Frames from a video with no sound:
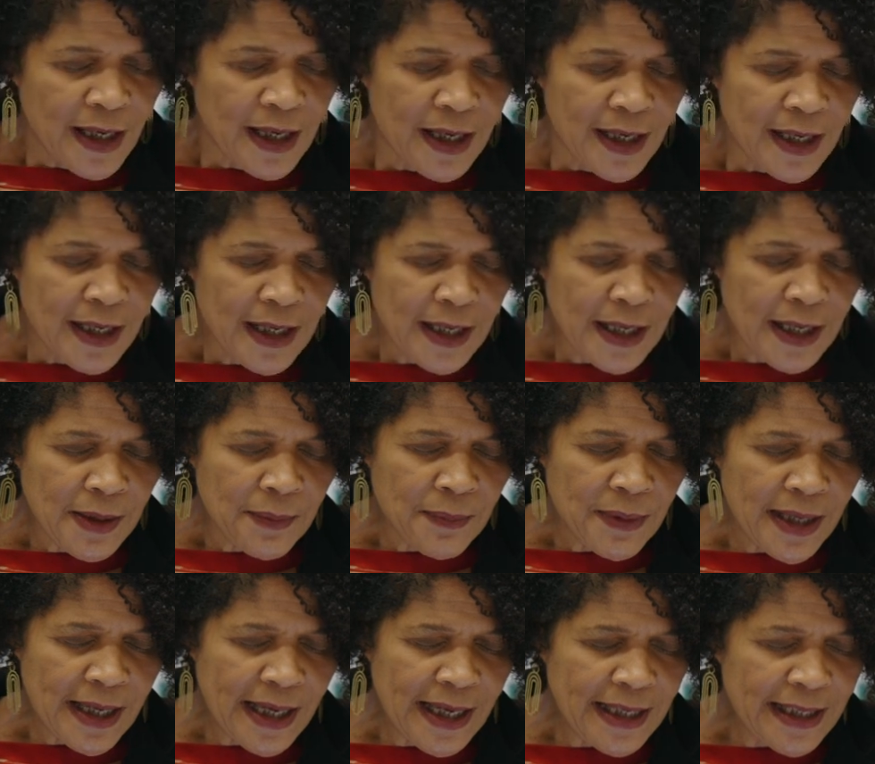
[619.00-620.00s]
Um,
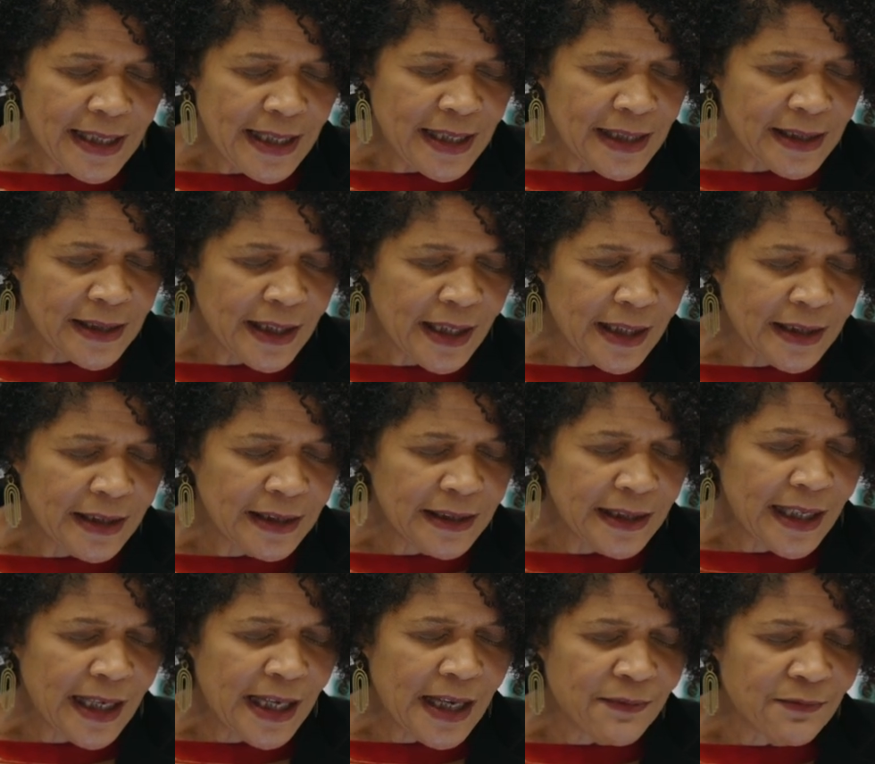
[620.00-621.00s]
it, it, and
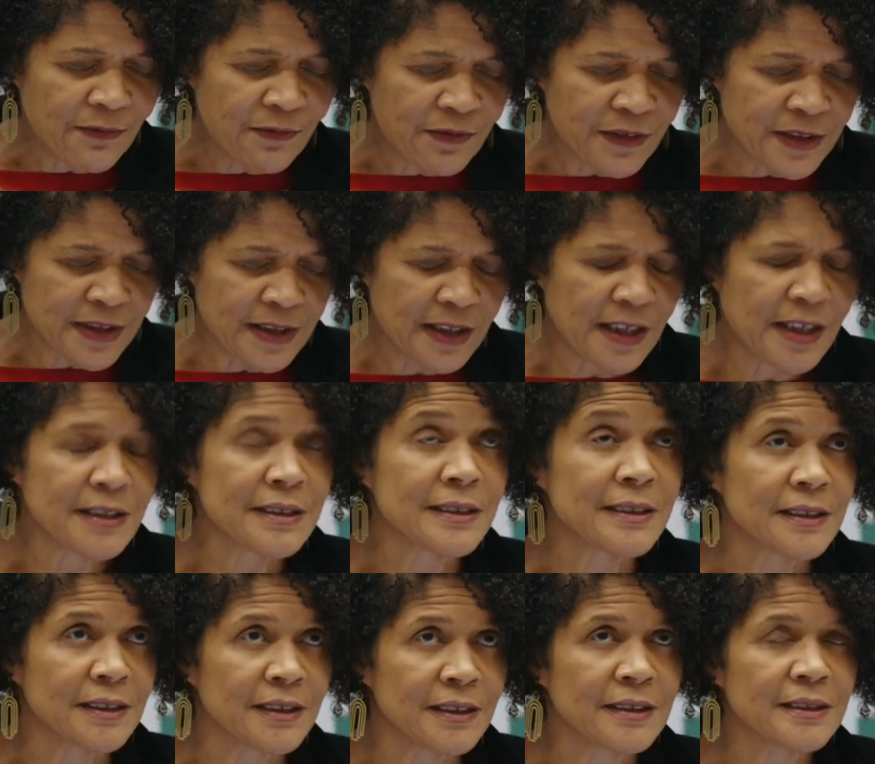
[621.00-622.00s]
it
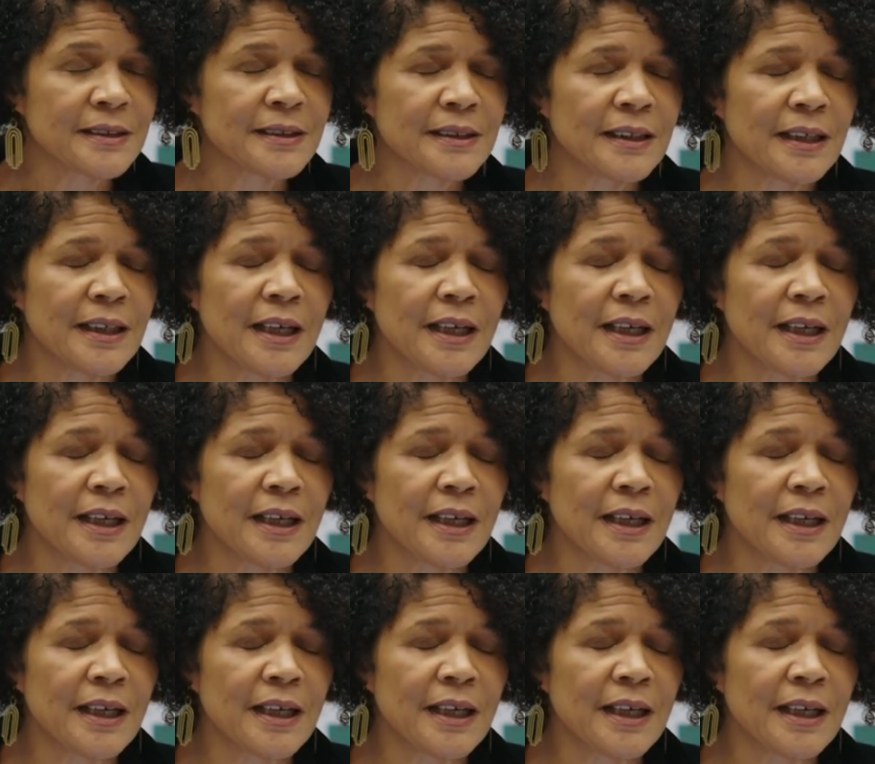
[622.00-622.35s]
emphasizes